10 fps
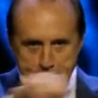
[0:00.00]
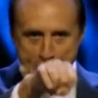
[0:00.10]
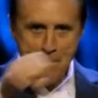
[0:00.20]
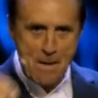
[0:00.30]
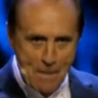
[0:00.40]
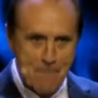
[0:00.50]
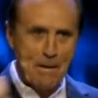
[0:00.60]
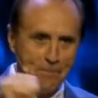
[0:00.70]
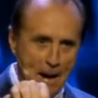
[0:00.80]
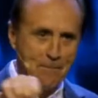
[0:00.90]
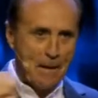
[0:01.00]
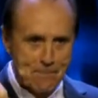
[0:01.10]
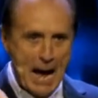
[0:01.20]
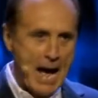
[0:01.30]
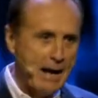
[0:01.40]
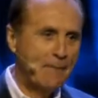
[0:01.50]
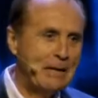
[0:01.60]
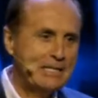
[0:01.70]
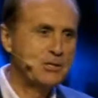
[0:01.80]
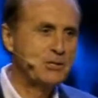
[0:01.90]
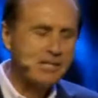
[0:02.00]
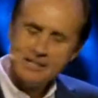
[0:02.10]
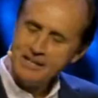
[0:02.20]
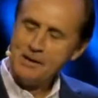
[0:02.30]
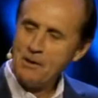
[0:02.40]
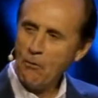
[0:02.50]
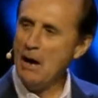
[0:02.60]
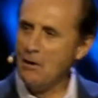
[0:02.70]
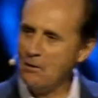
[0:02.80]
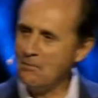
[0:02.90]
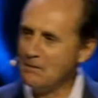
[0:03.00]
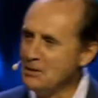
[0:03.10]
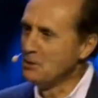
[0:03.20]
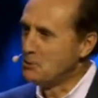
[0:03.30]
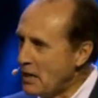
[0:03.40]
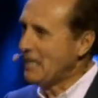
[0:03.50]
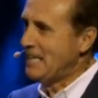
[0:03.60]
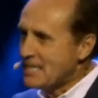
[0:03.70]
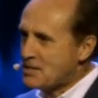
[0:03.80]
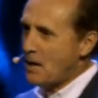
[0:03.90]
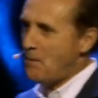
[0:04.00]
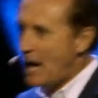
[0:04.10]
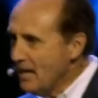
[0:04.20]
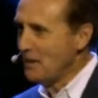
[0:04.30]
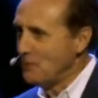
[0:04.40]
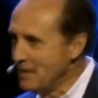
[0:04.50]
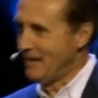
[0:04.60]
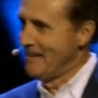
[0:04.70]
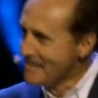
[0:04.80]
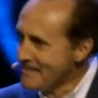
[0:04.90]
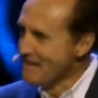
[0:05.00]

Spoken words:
Bam, bam, bam, bam, bam, bam, bam. I mean, just, whoa, your adrenaline gets up, hallelujah.